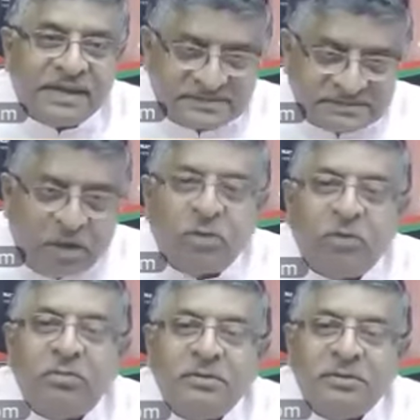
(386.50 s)
is
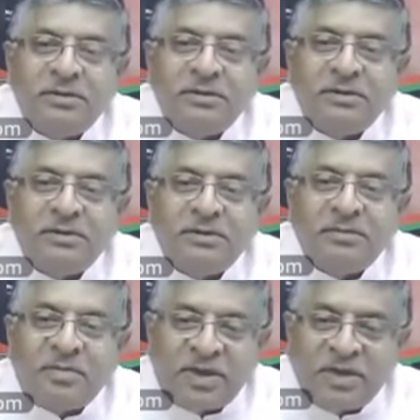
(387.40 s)
now
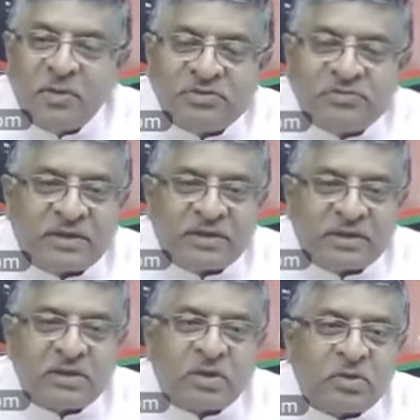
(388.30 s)
being used by
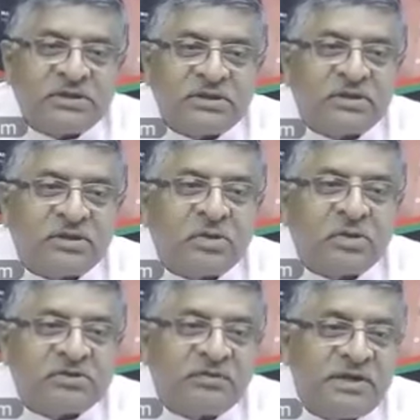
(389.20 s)
crores and
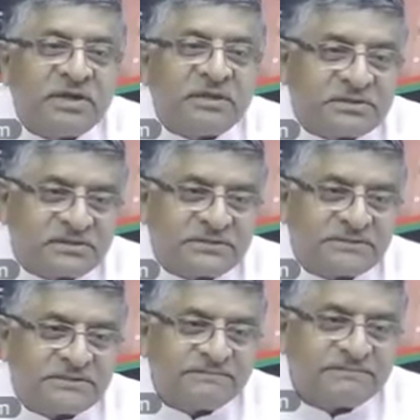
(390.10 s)
crores of Indians,
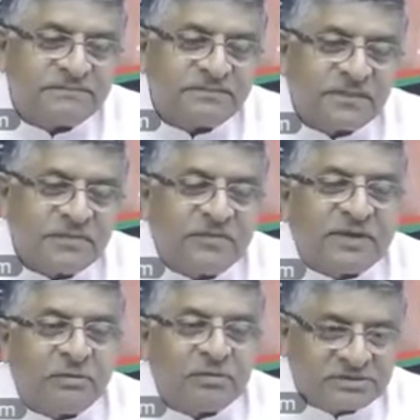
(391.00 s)

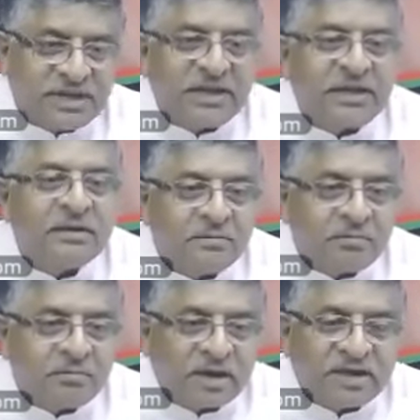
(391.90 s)
which I would say
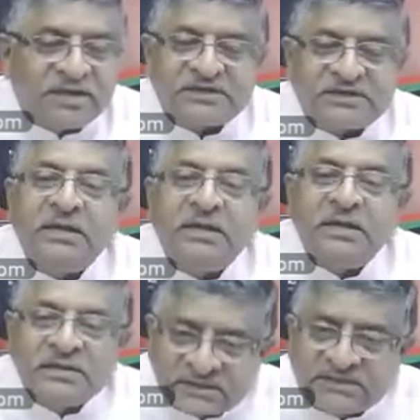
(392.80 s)
modestly
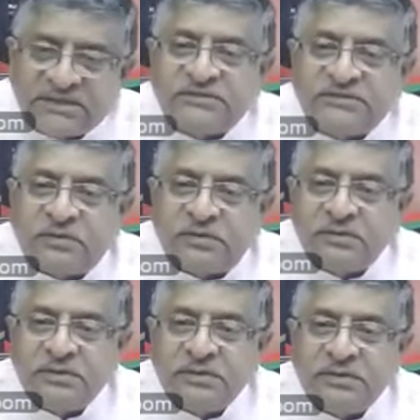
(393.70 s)
successful.
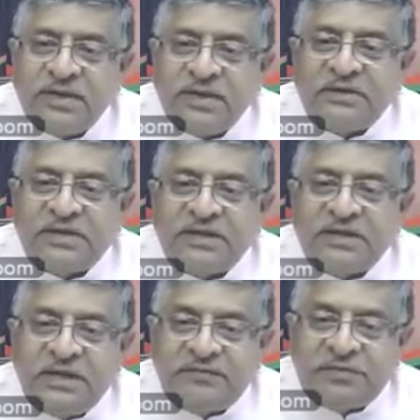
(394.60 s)
If
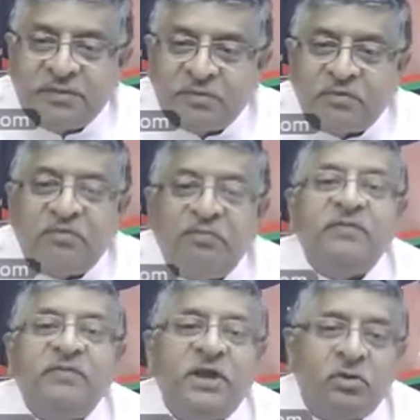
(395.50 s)
anything need for
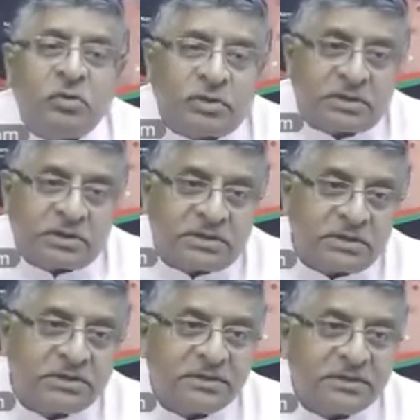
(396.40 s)
improvement, we need to do it.
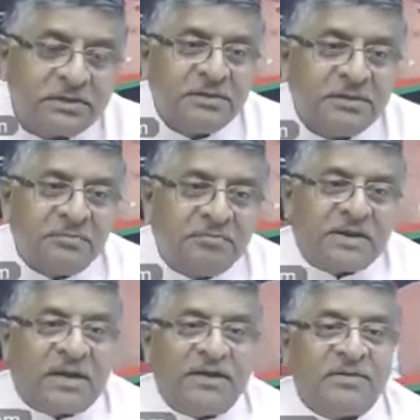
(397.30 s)

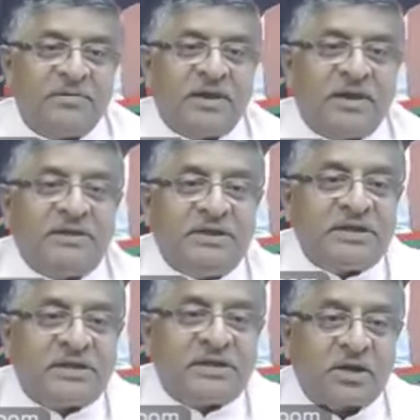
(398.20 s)
But ultimately,
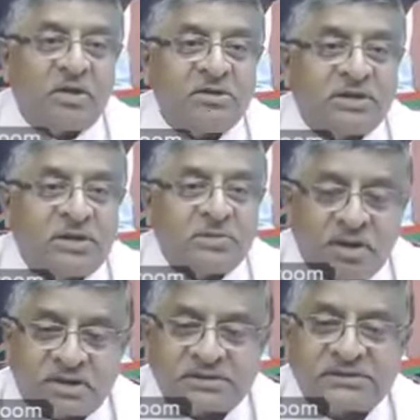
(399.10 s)
these are technological
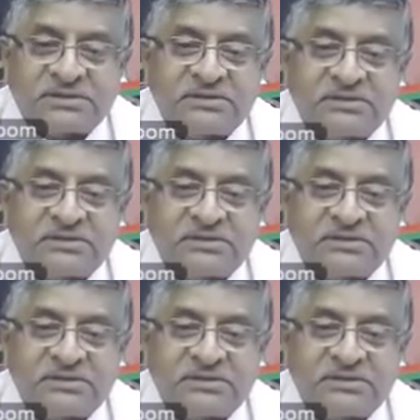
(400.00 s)
products.